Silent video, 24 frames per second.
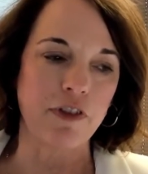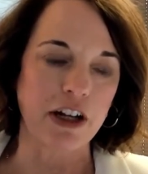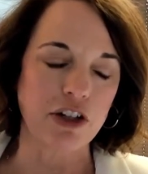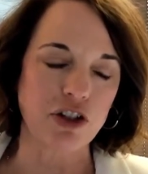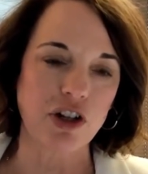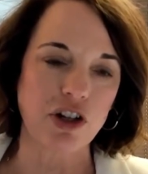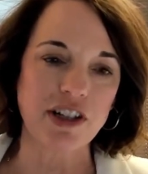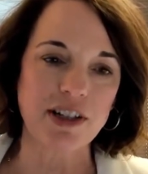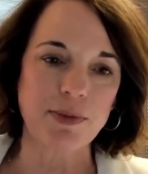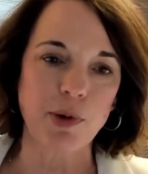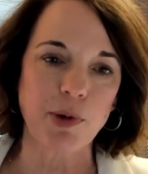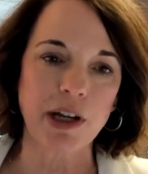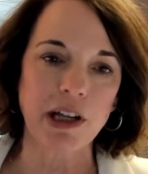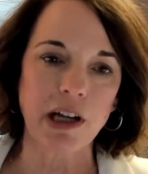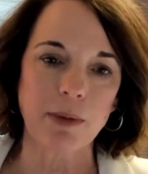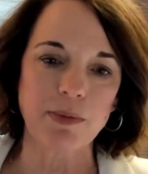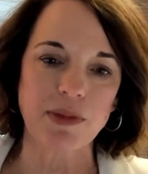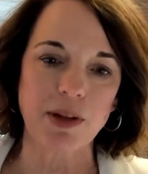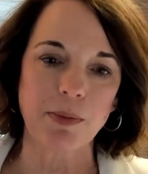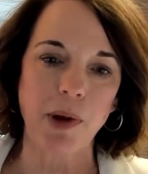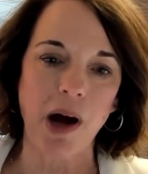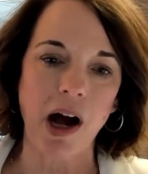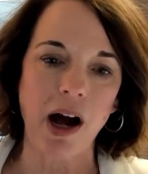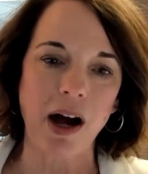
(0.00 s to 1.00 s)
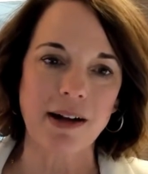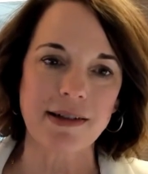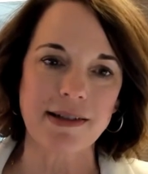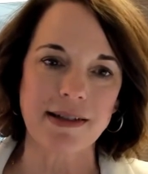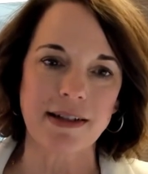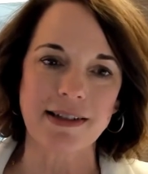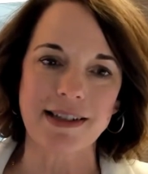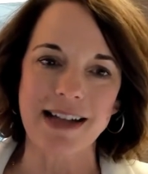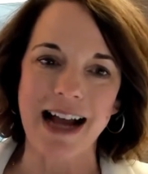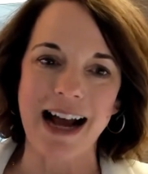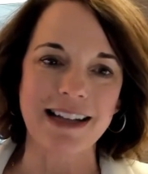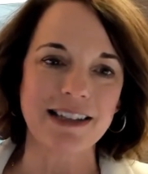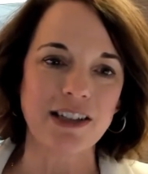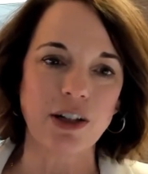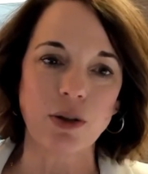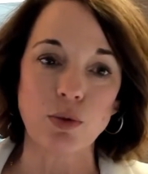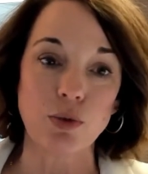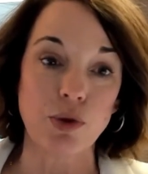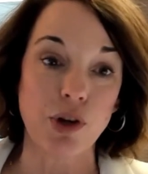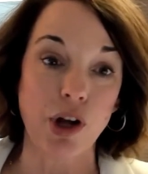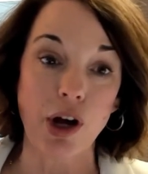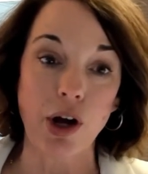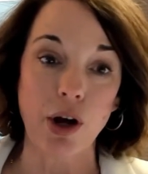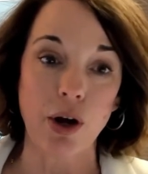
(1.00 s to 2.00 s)
I just bring up deposits, I don't
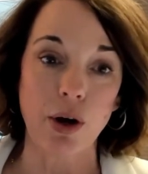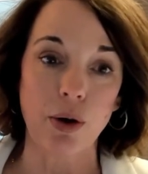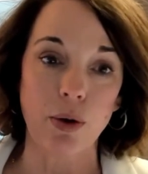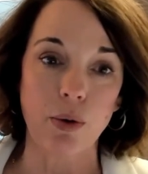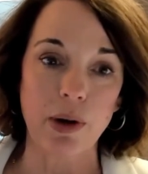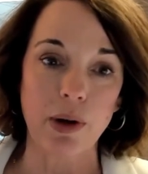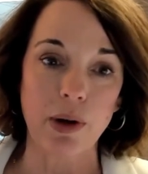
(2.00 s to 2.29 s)
know